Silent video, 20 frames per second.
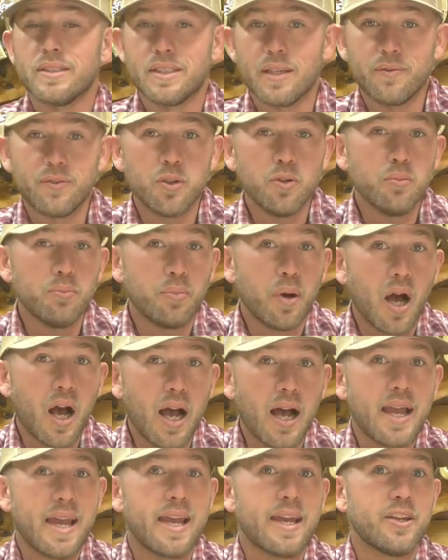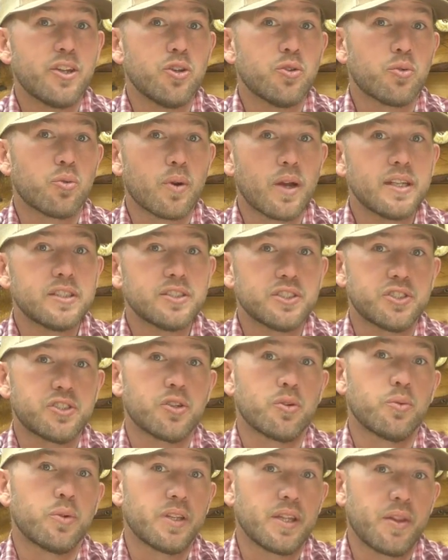is if you buy and you
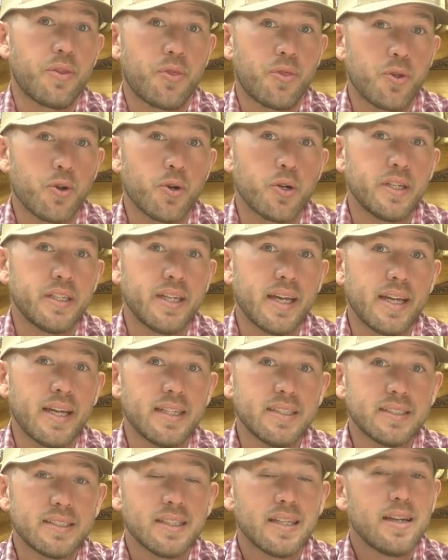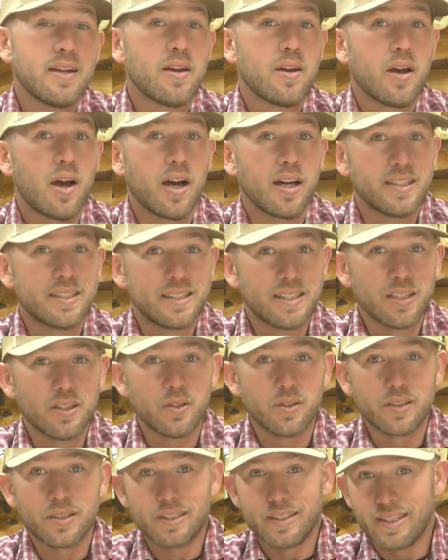register within thirty days
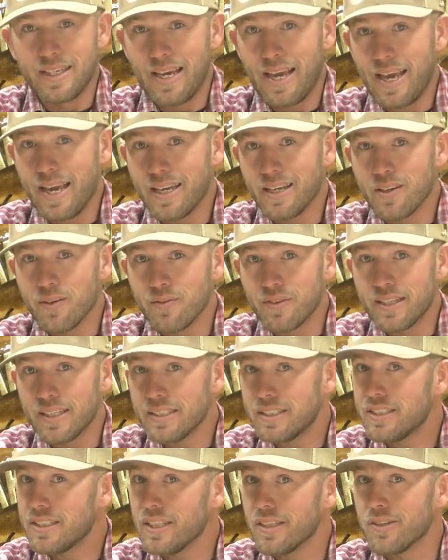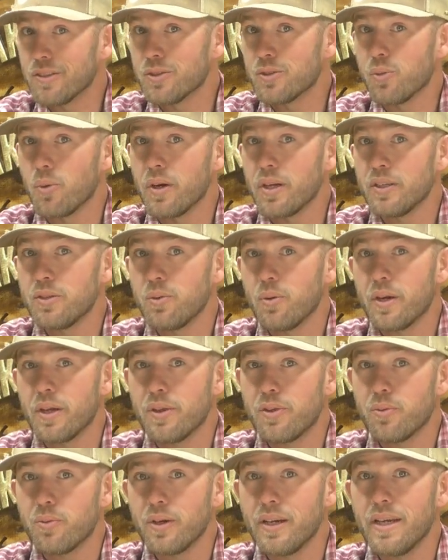until the end of this year, twenty
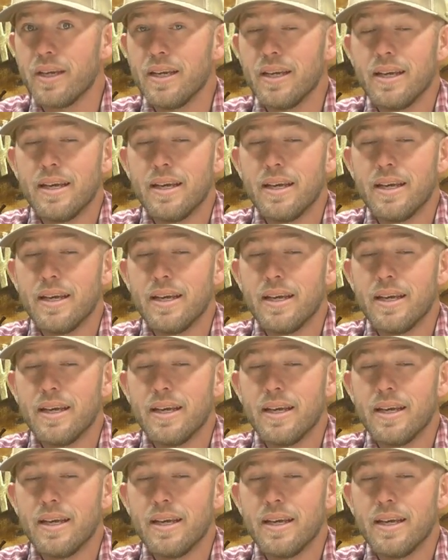twenty-three,